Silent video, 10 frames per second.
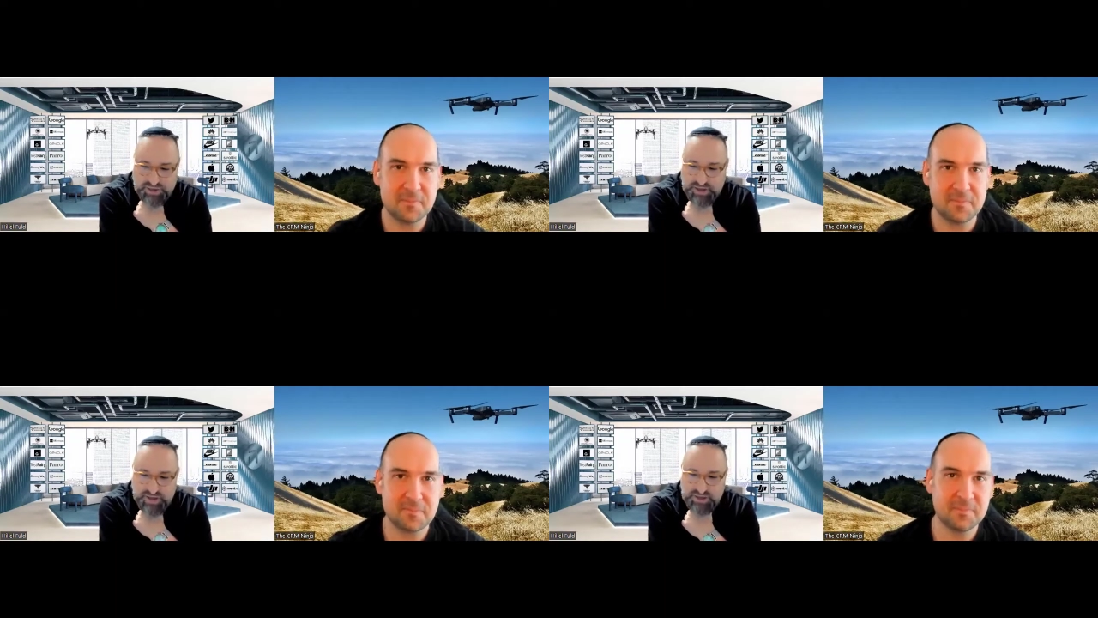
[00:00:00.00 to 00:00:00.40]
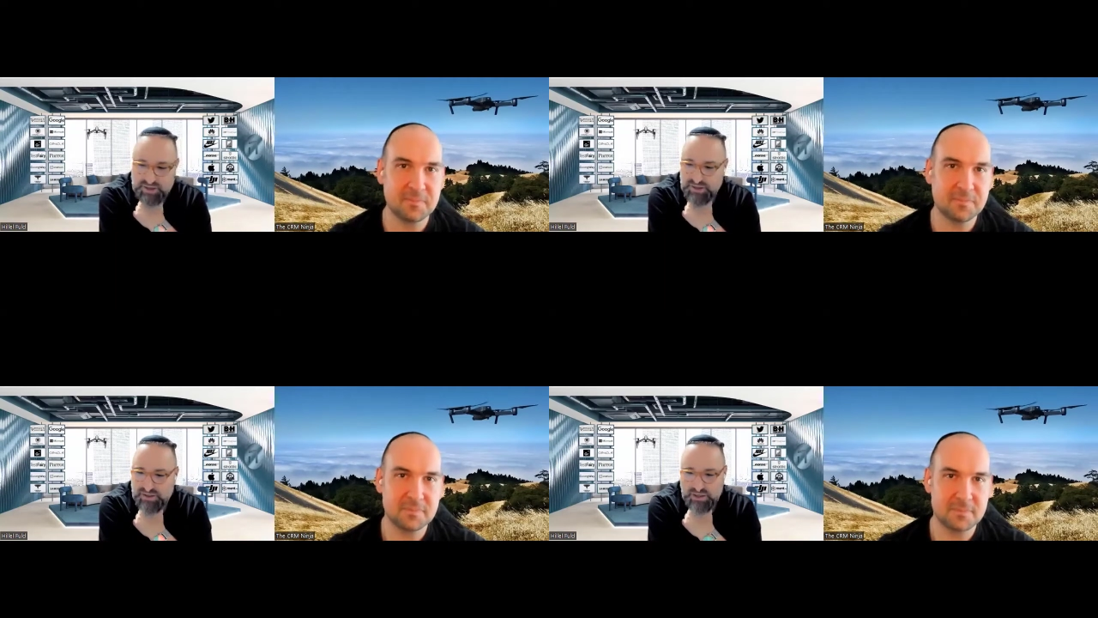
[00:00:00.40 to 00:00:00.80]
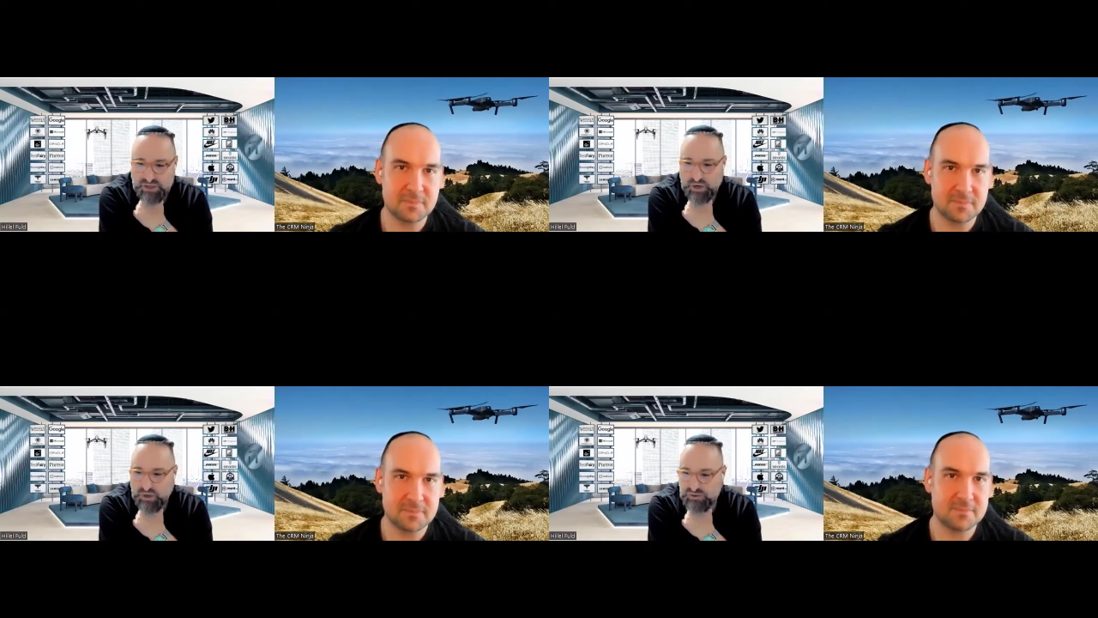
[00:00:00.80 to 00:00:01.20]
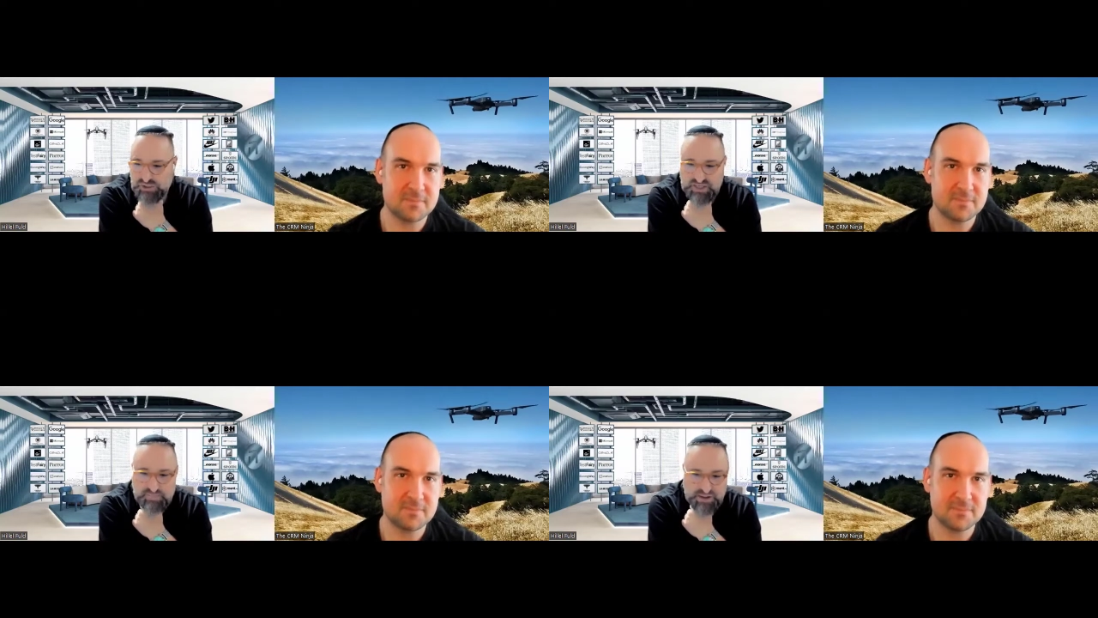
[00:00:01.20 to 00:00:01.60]
Speaker 1: I, you know,
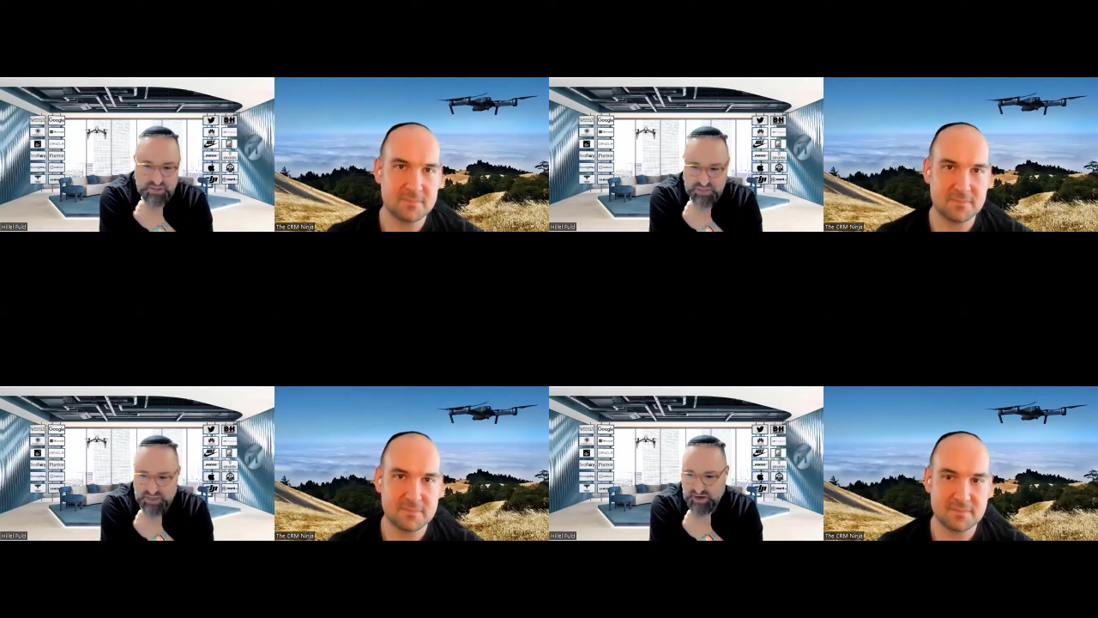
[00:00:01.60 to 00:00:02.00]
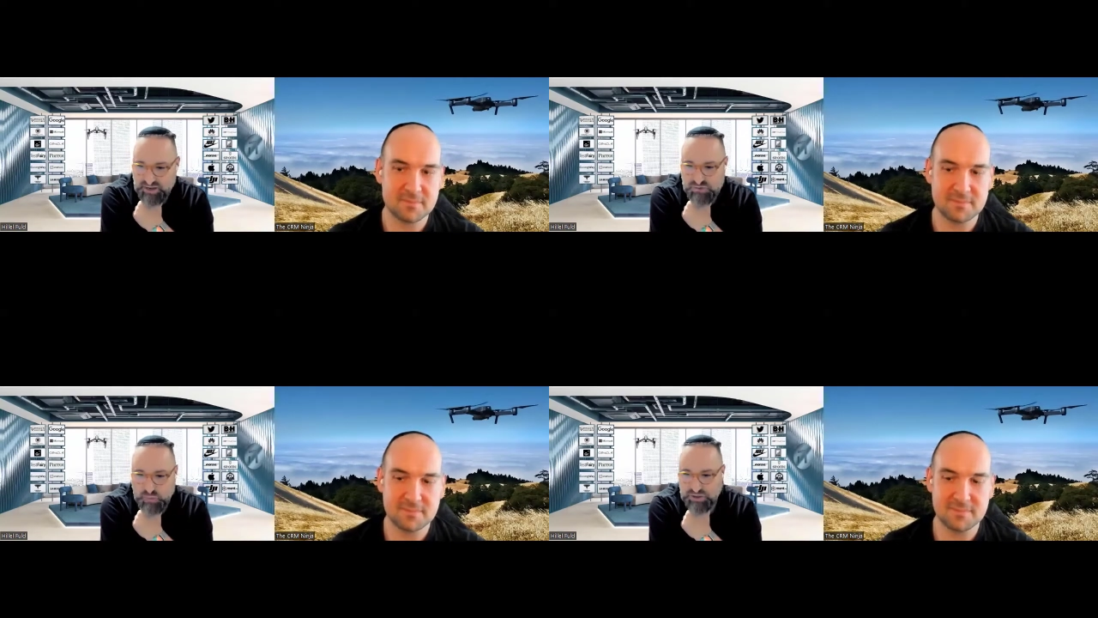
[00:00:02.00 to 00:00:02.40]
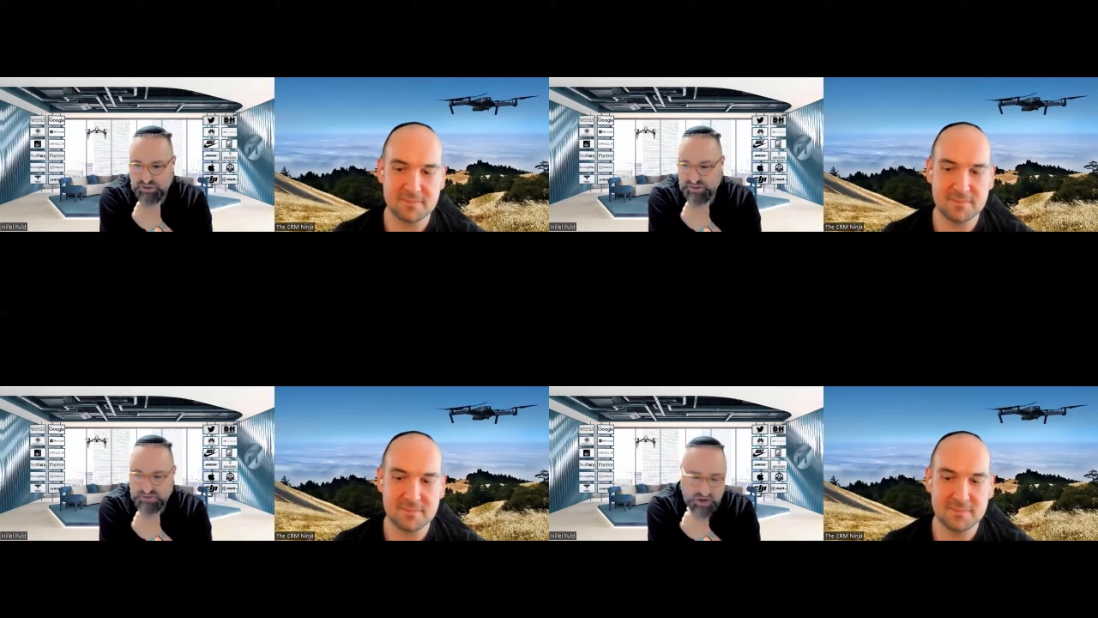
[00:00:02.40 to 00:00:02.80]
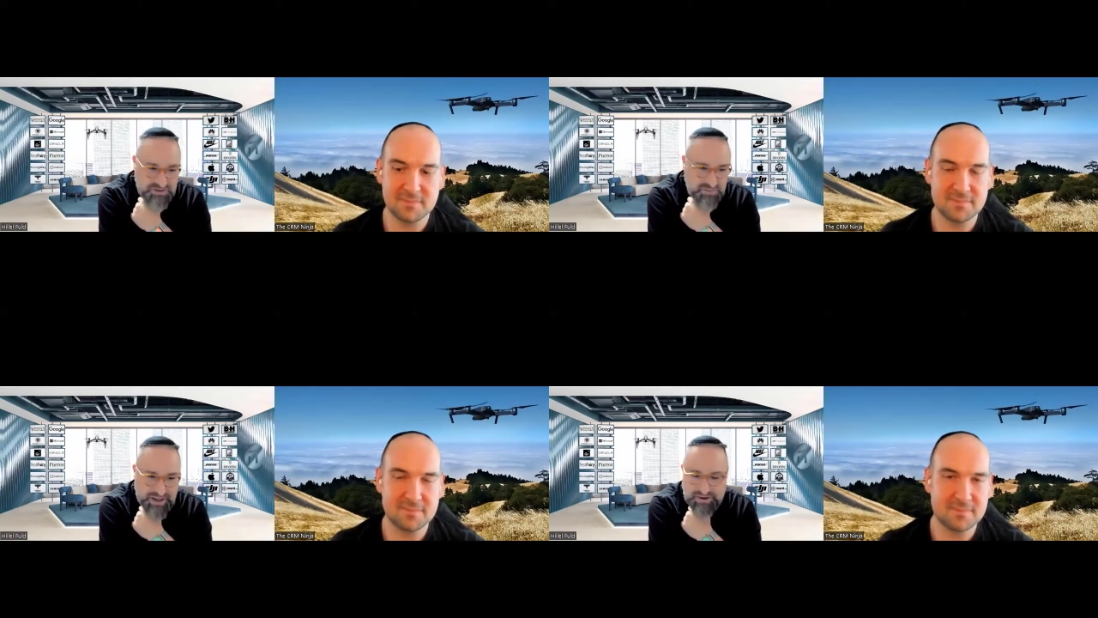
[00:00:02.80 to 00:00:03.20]
just did my thing on Twitter. I talked
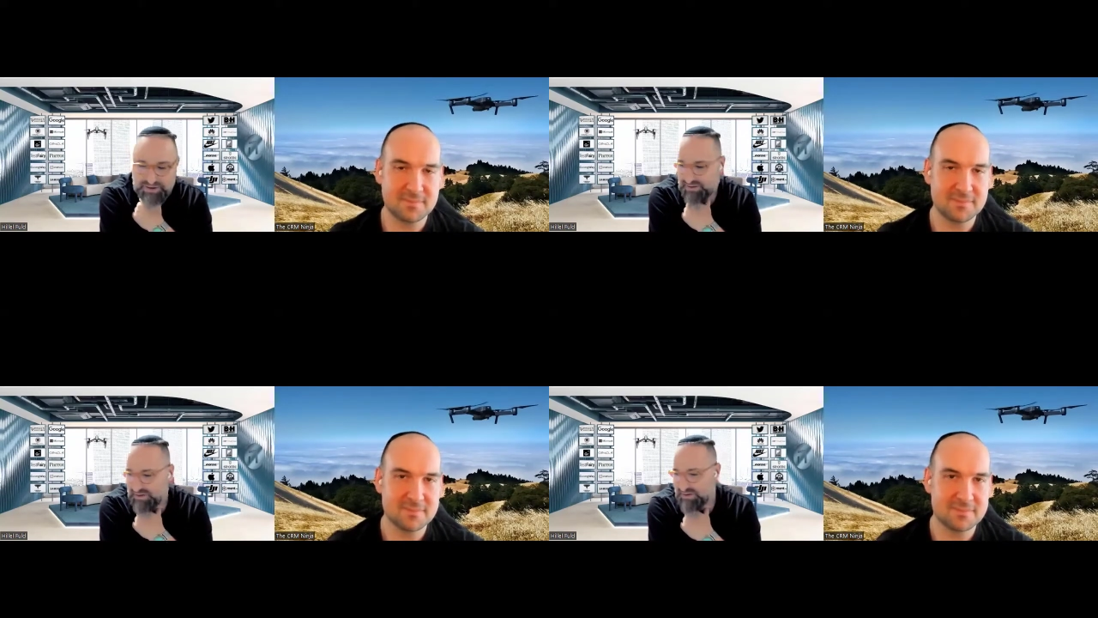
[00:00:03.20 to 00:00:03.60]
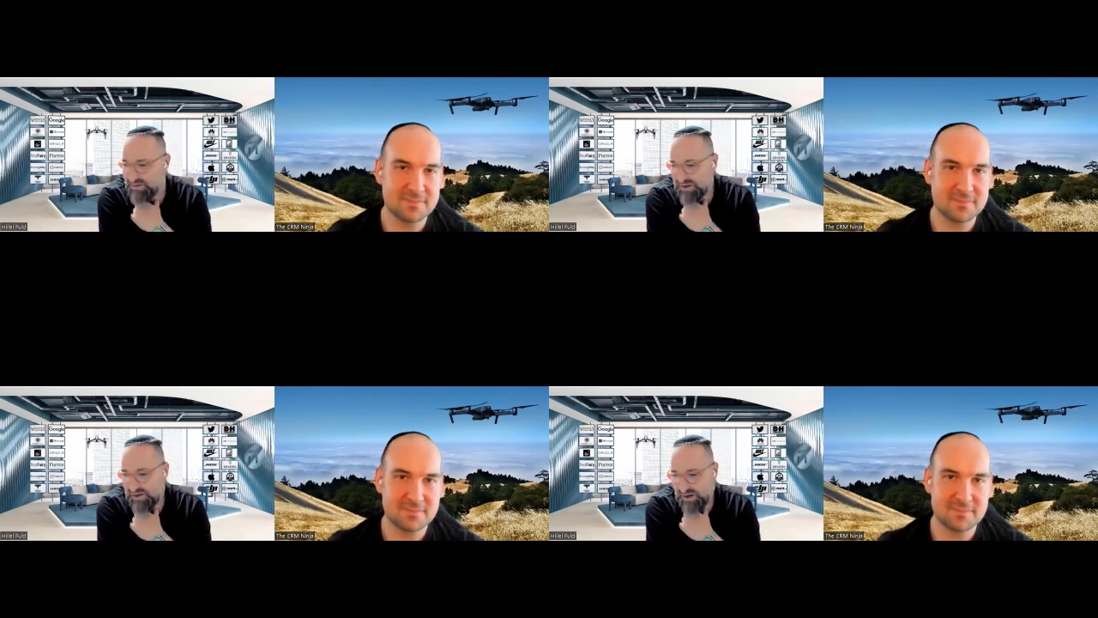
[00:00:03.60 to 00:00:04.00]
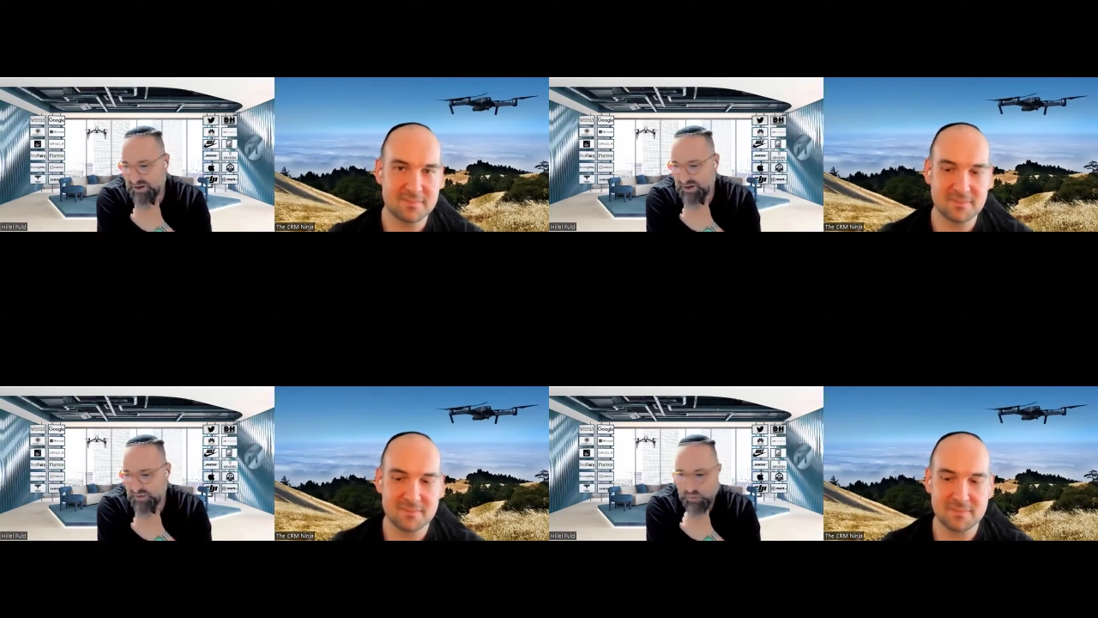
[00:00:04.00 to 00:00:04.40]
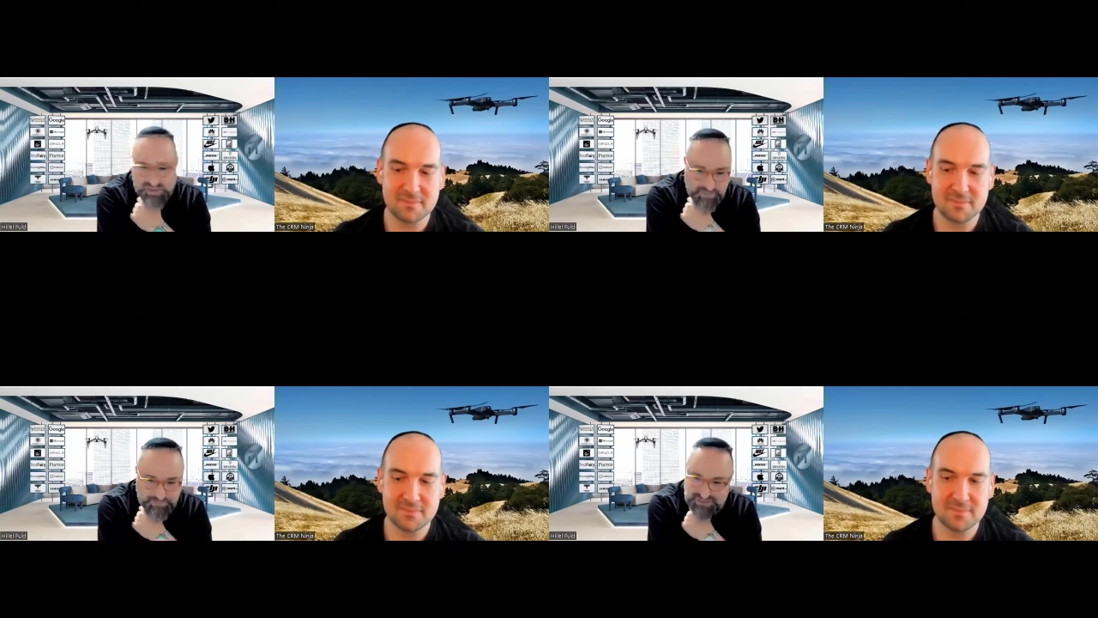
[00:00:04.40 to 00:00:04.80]
about it and then uh, one mm-hmm. company